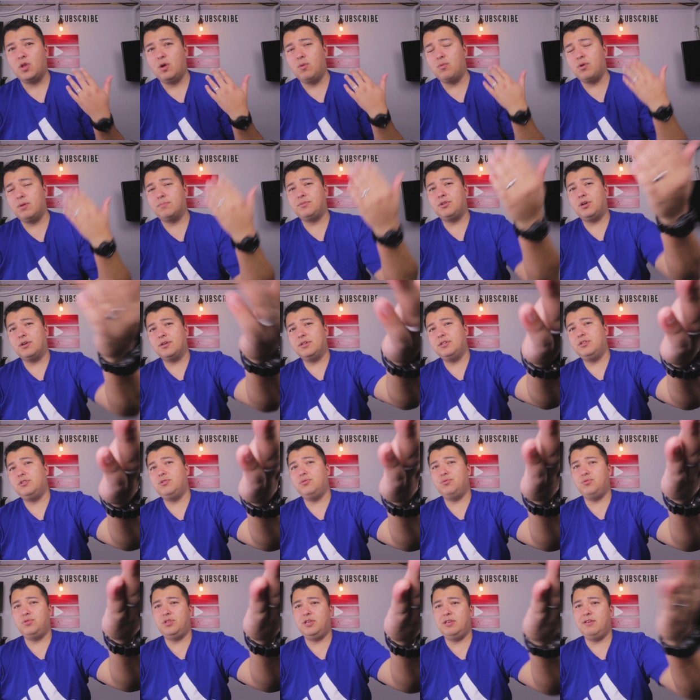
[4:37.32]
When I'm talking
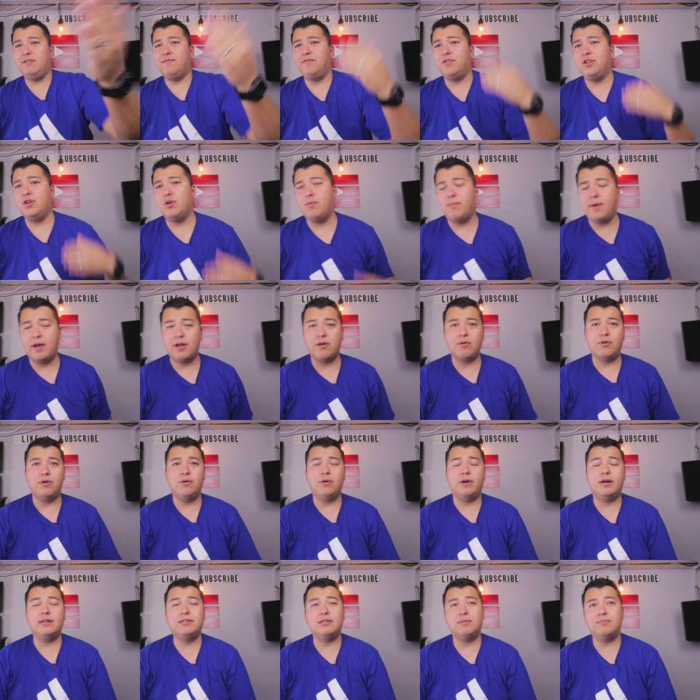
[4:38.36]
to the
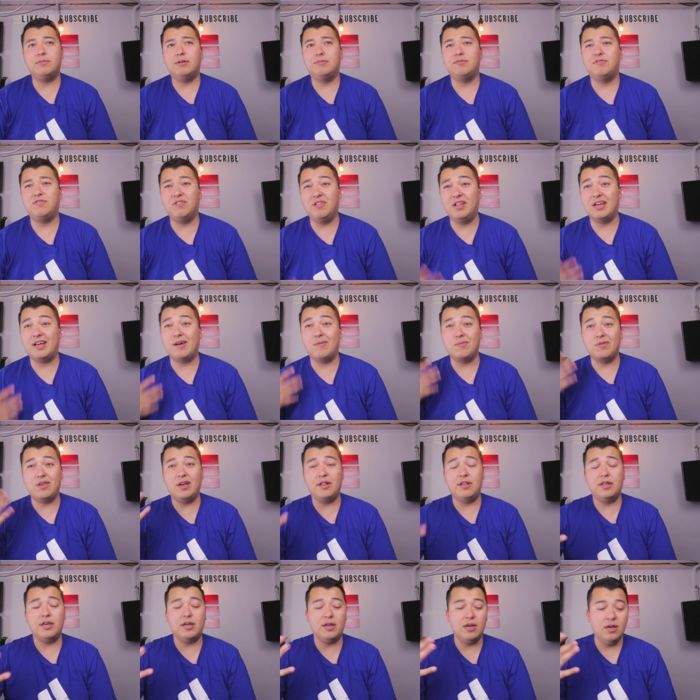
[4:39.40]
VideoMicro, I sometimes feel like I'm
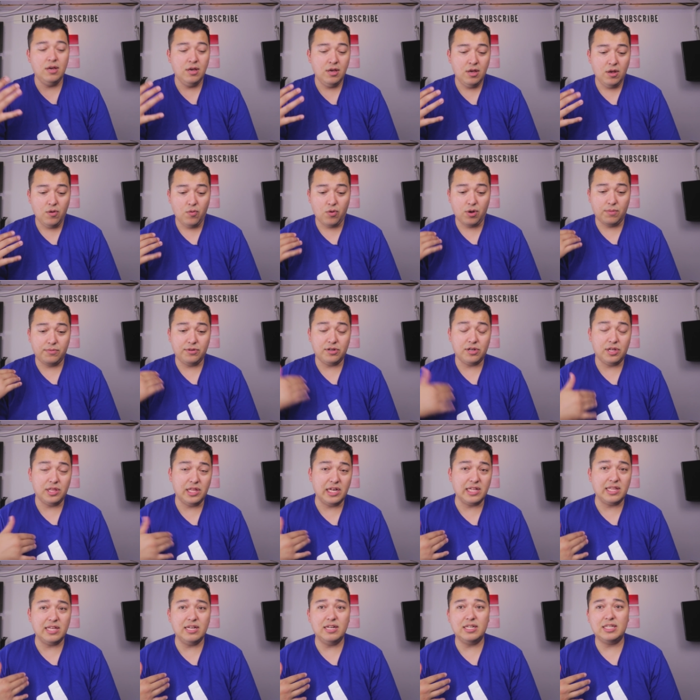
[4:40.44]
yelling. When I'm talking
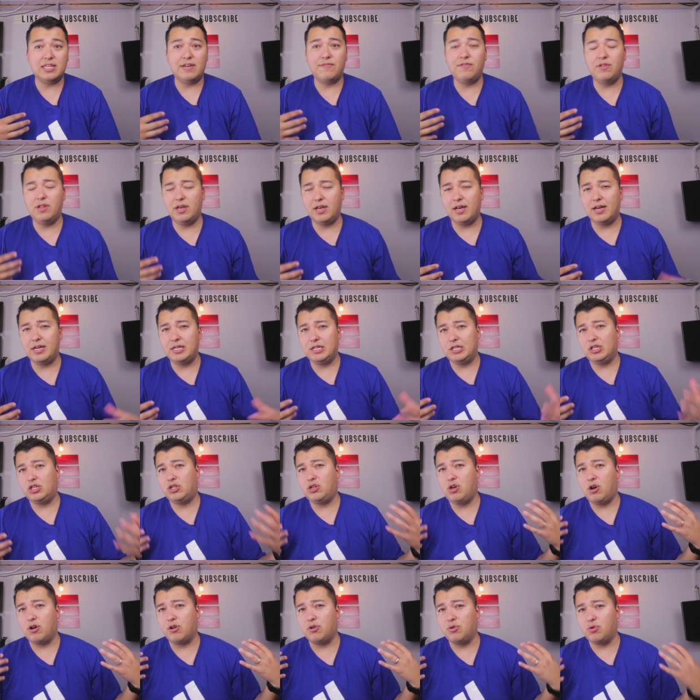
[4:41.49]
like this, I feel like I can just
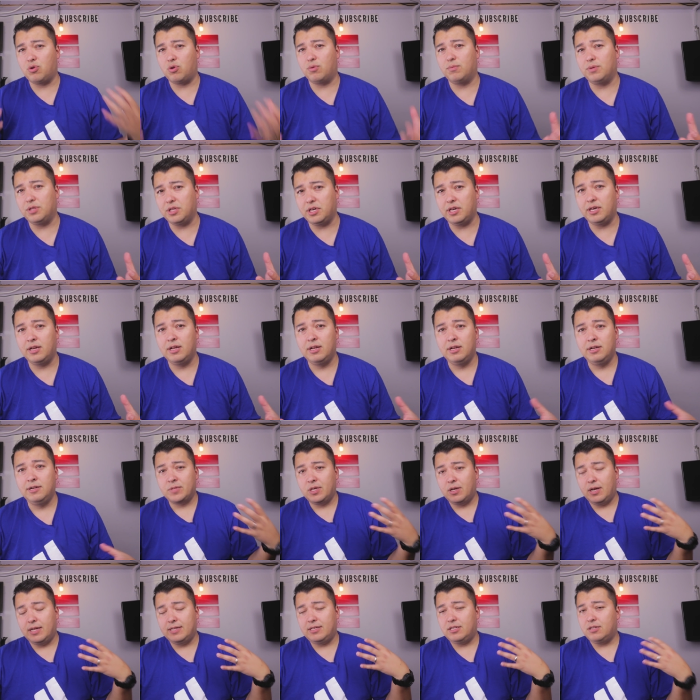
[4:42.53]
talk normally.
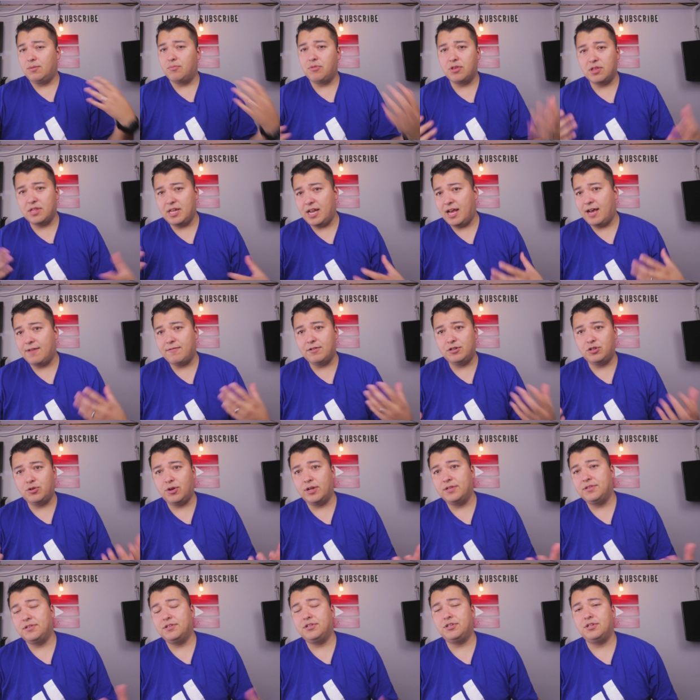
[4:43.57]
It's something that I had to
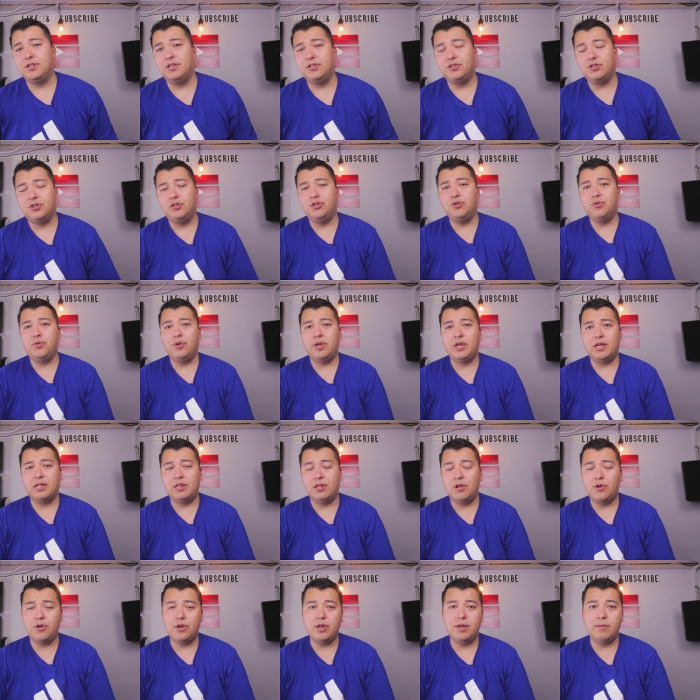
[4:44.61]
transition into doing and
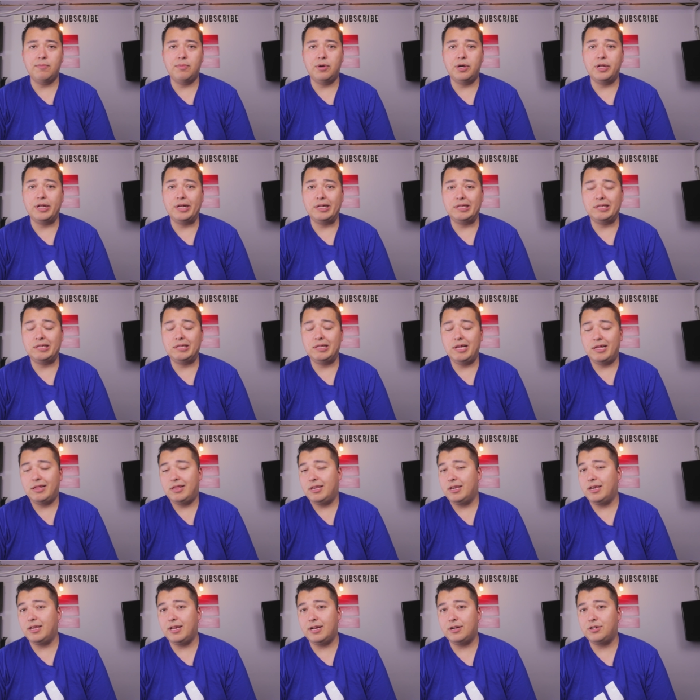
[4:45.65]
learning, but it, I
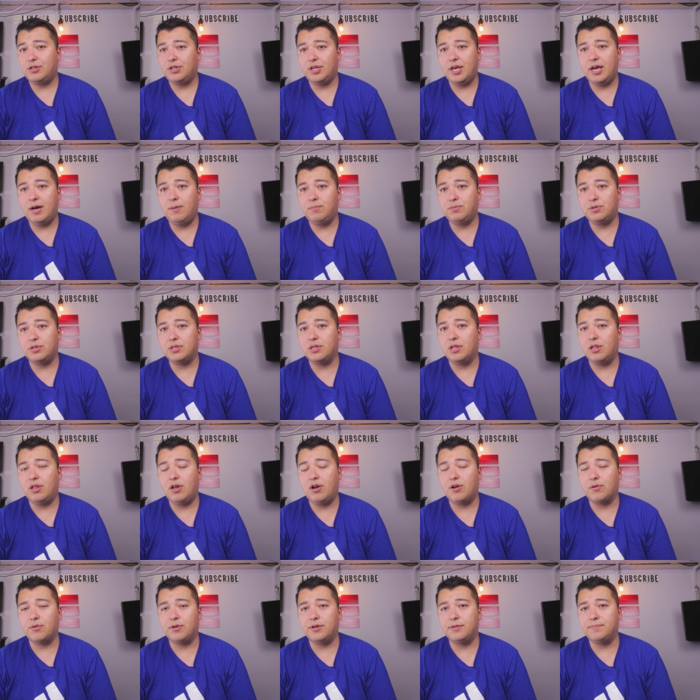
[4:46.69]
think it actually helps in the
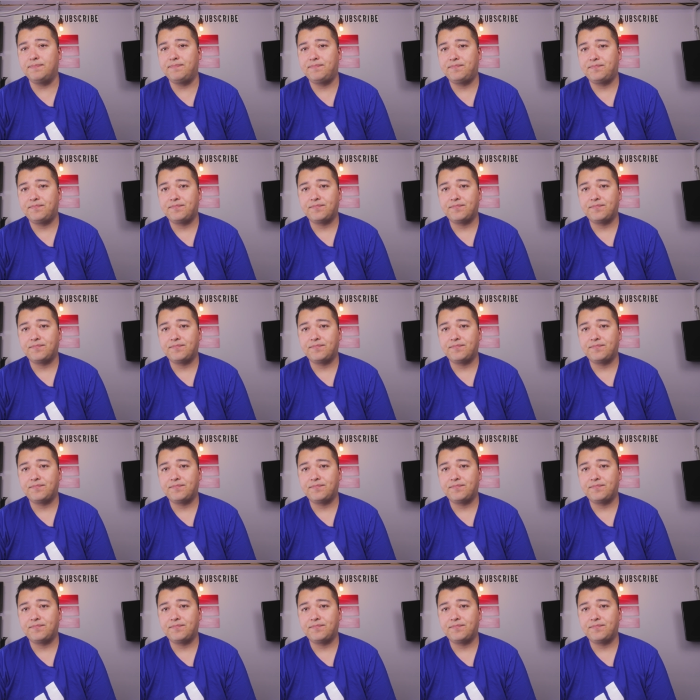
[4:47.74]
long run.